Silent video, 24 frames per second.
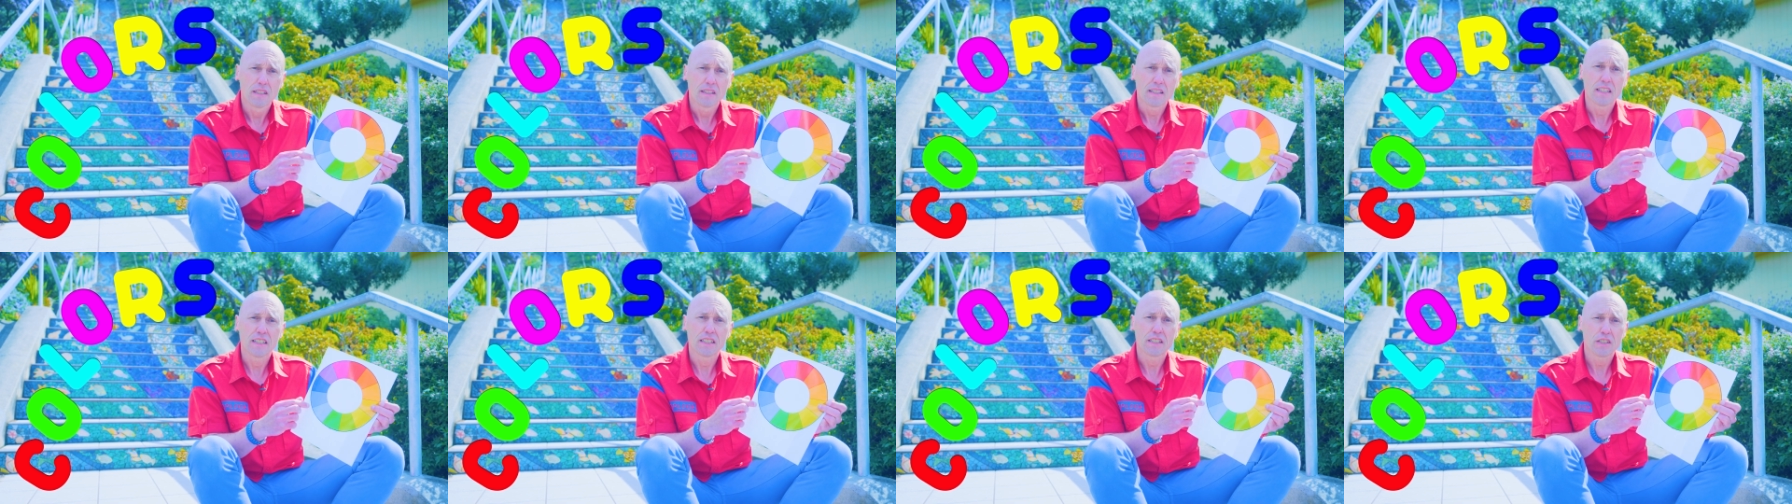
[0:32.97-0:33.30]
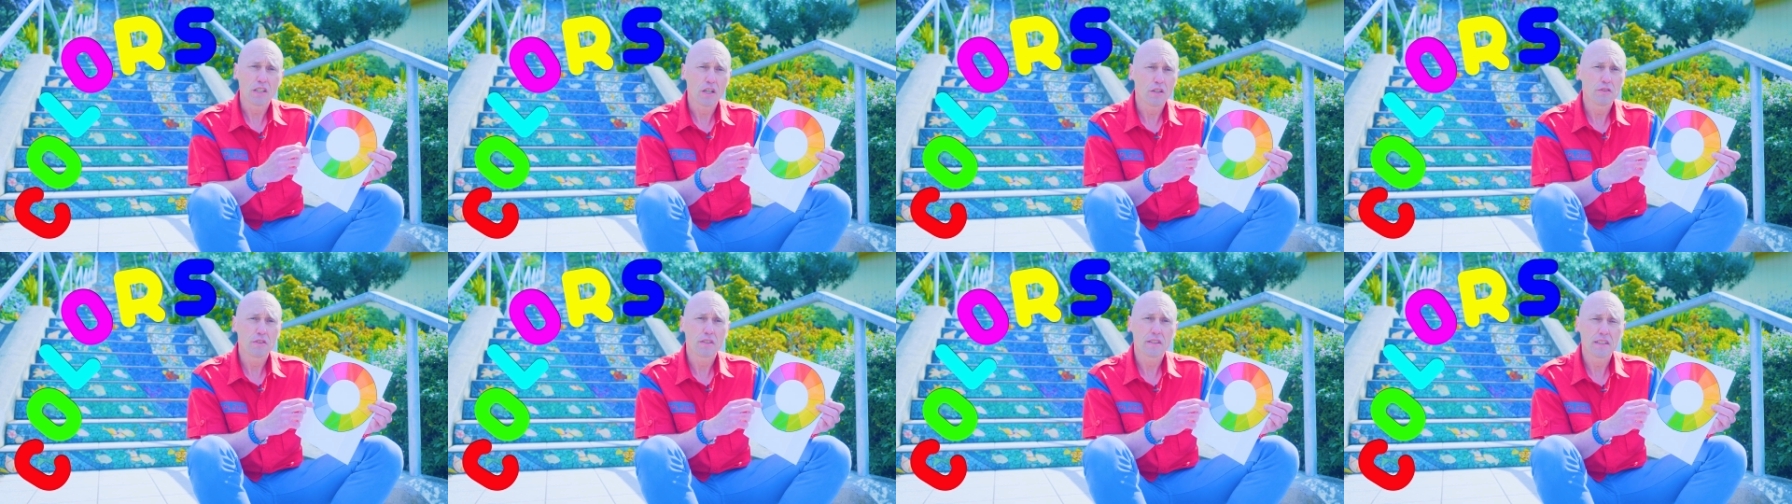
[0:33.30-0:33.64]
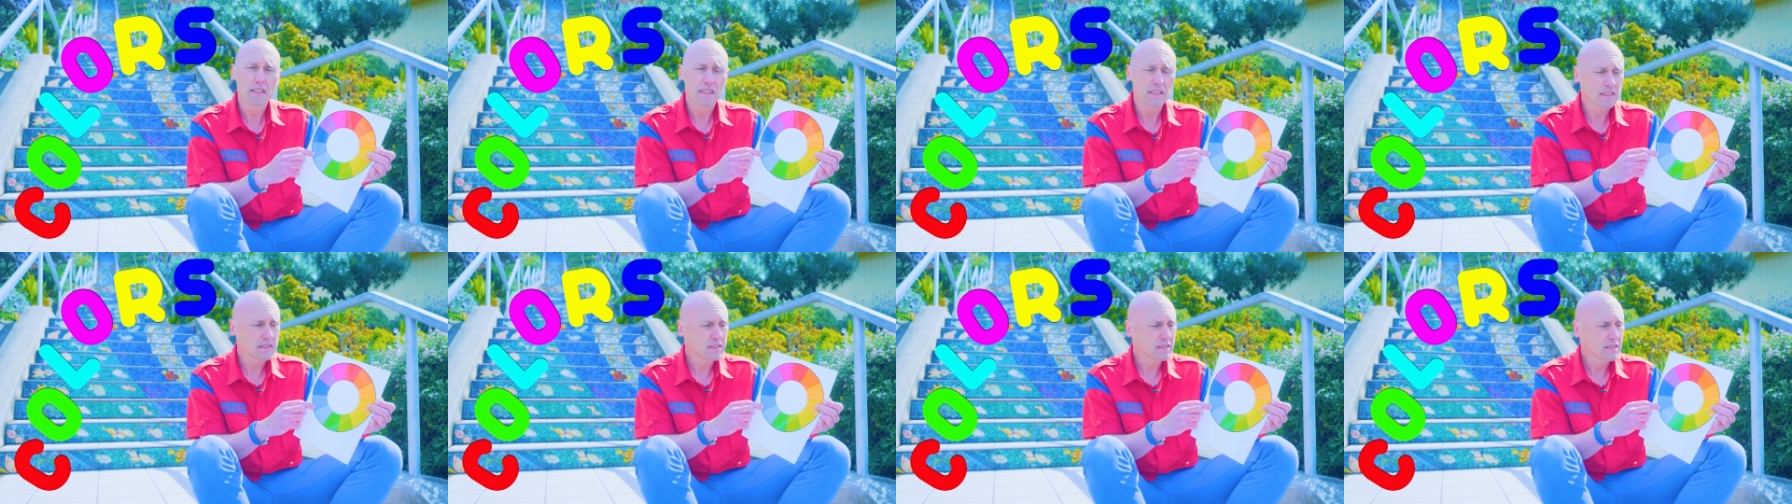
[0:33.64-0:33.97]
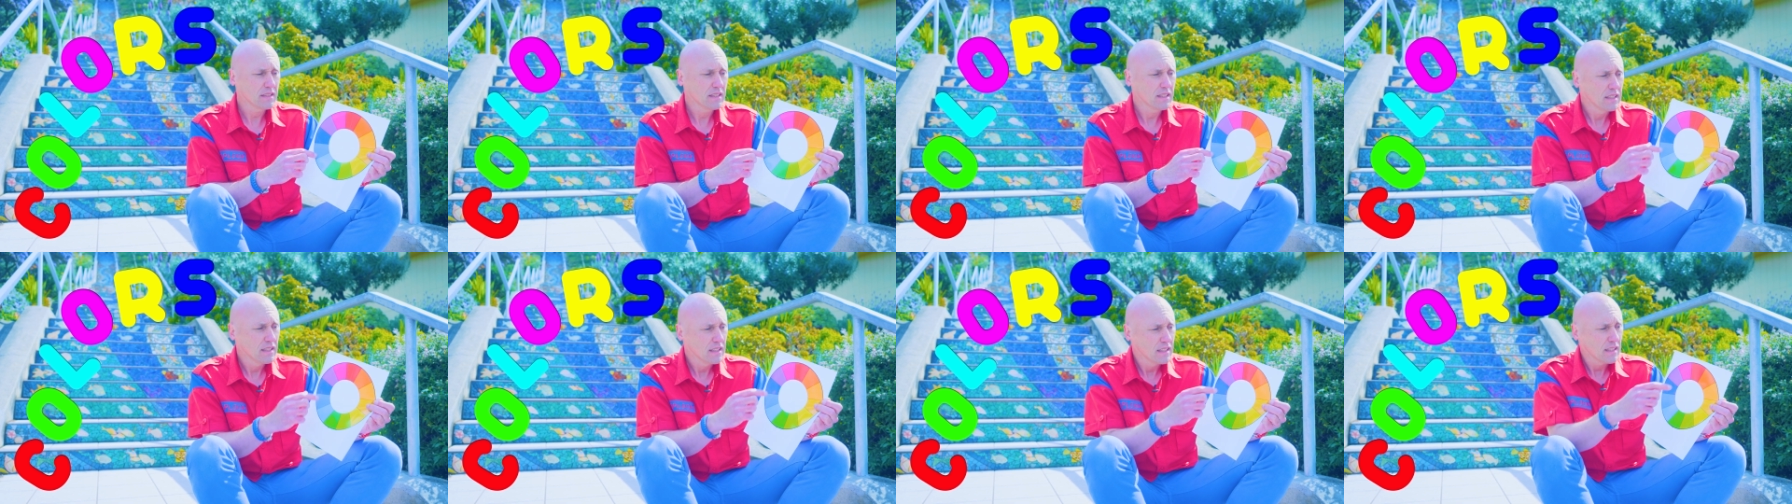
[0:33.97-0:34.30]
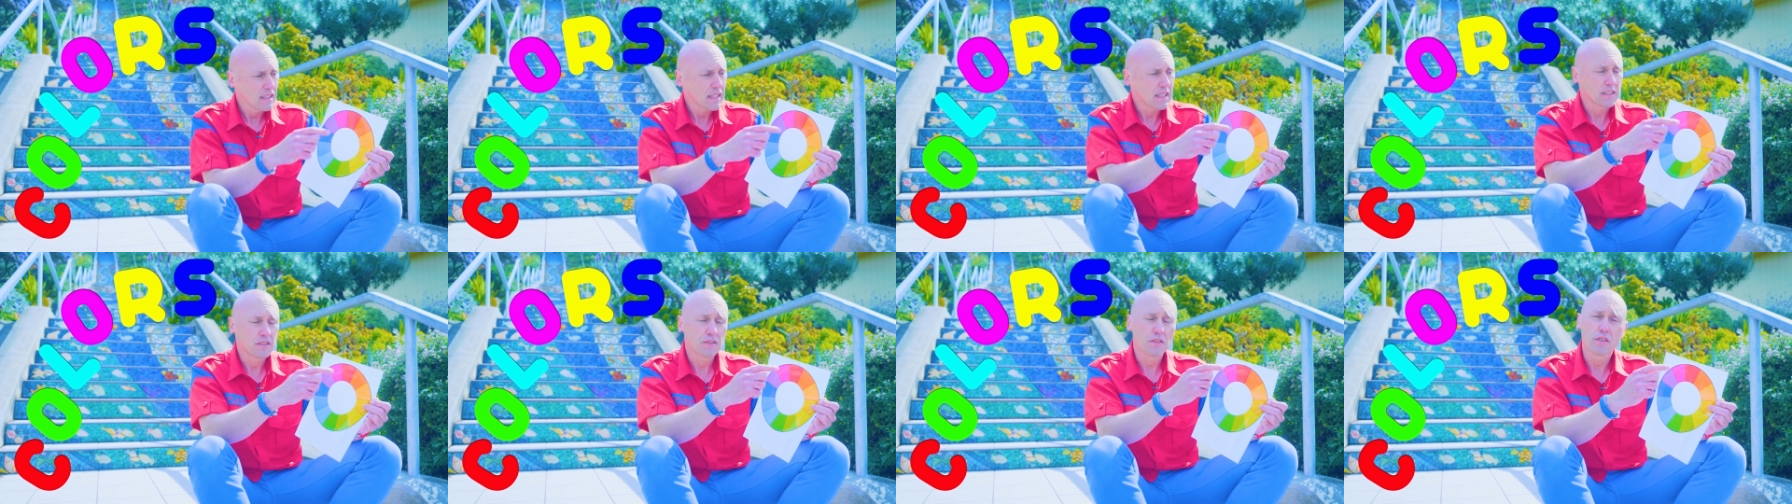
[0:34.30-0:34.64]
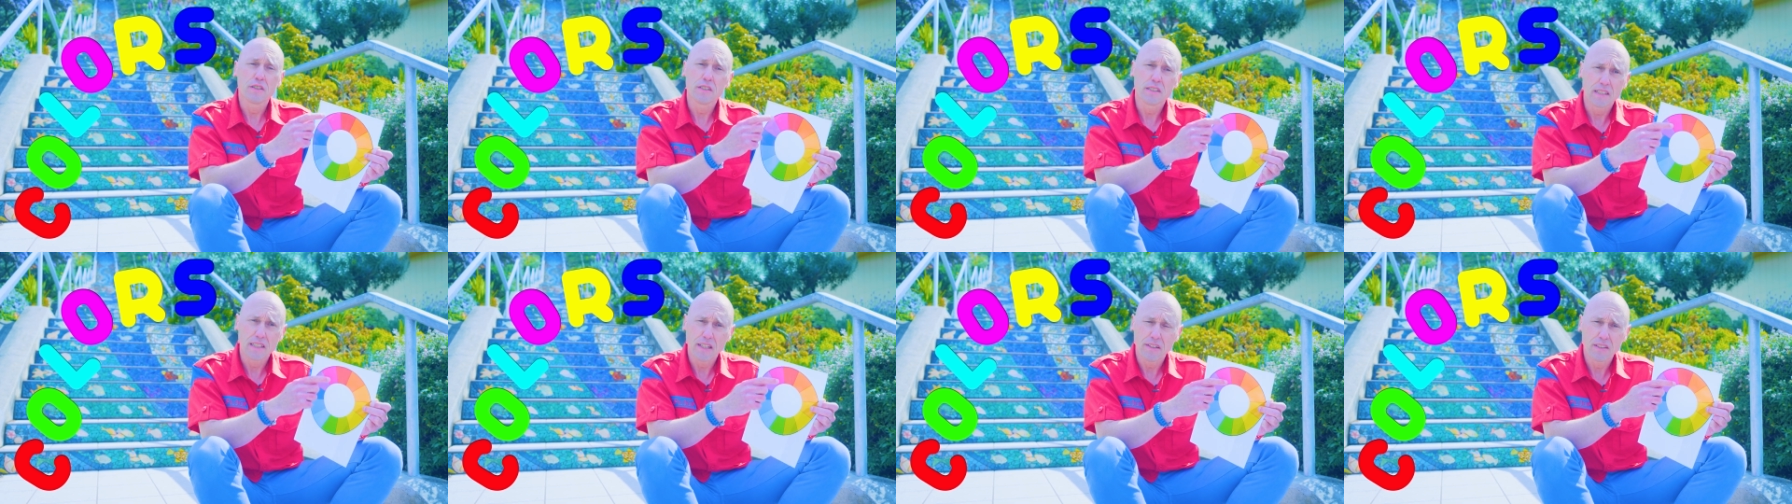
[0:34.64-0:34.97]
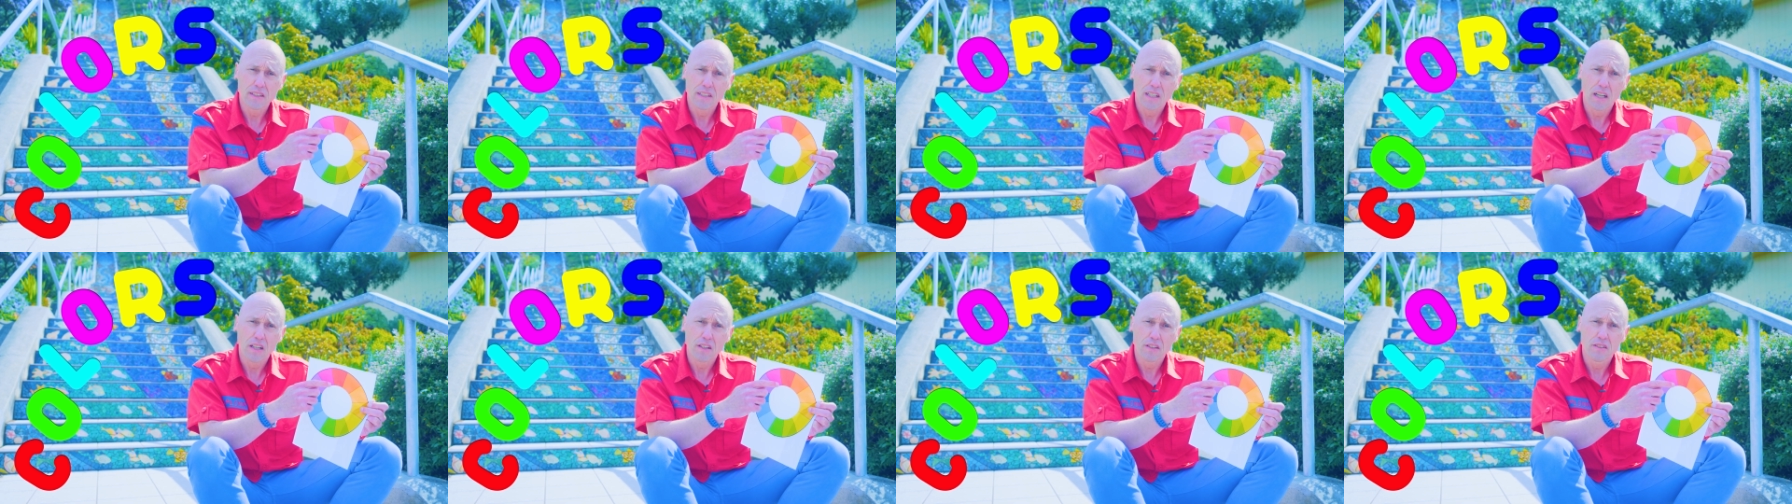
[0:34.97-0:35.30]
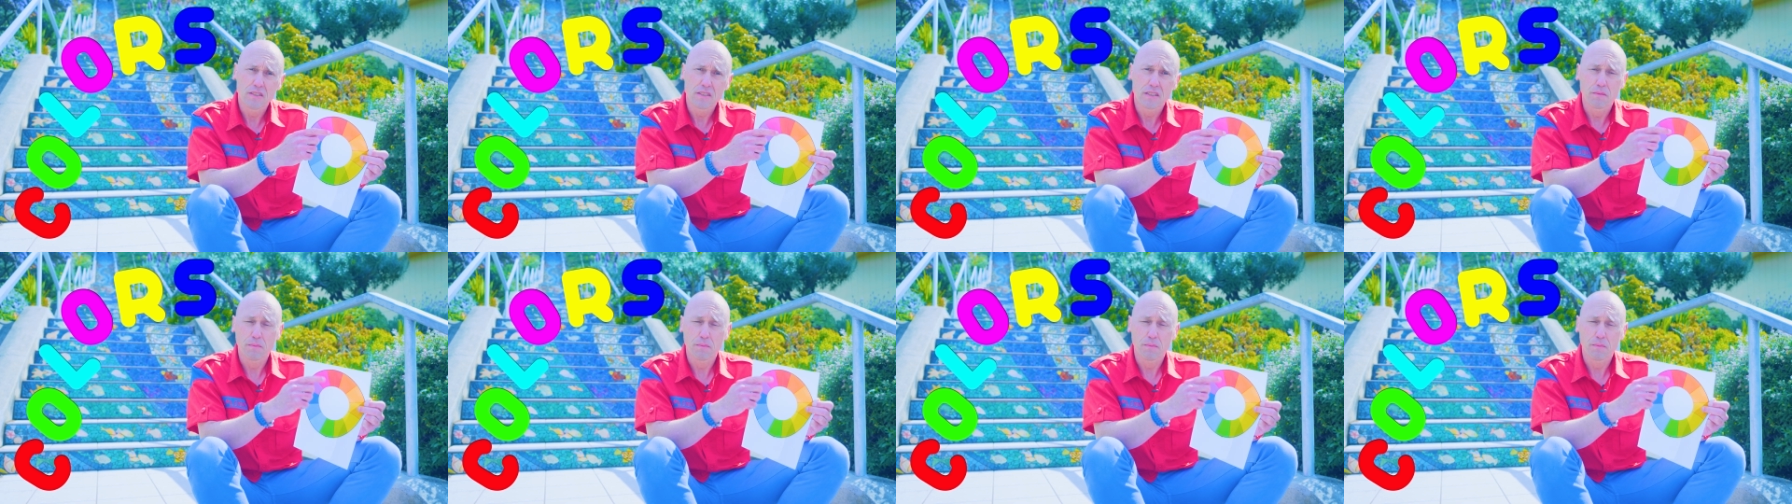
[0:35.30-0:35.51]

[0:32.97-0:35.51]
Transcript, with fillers: that shows things like tertiary colors